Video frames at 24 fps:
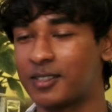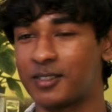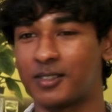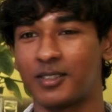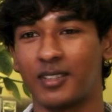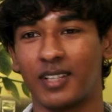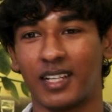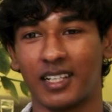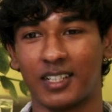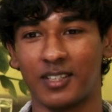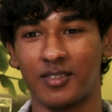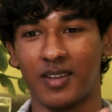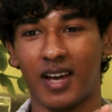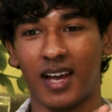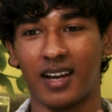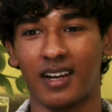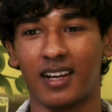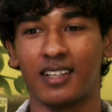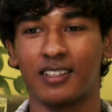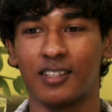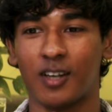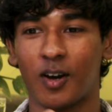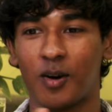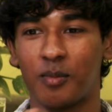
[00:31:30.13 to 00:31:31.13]
So like to
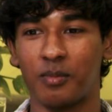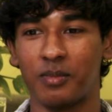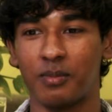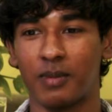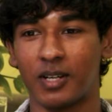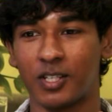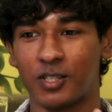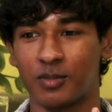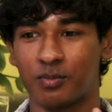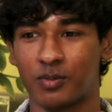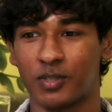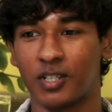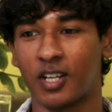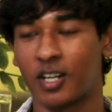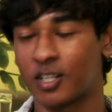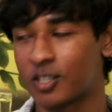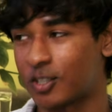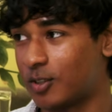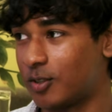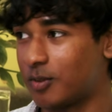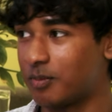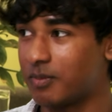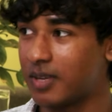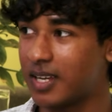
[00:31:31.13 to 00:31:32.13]
analyze how much
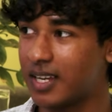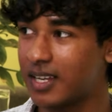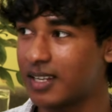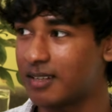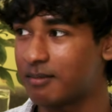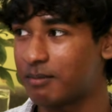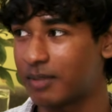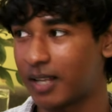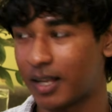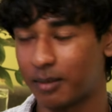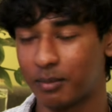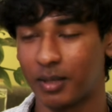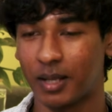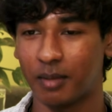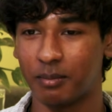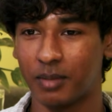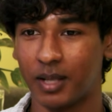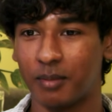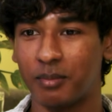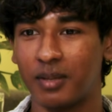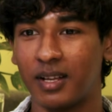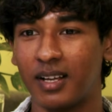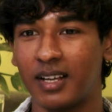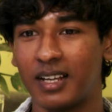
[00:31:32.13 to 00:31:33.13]
production you made, blah, blah,
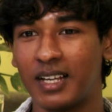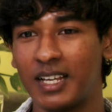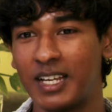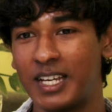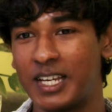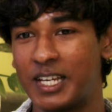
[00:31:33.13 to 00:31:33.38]
blah, blah.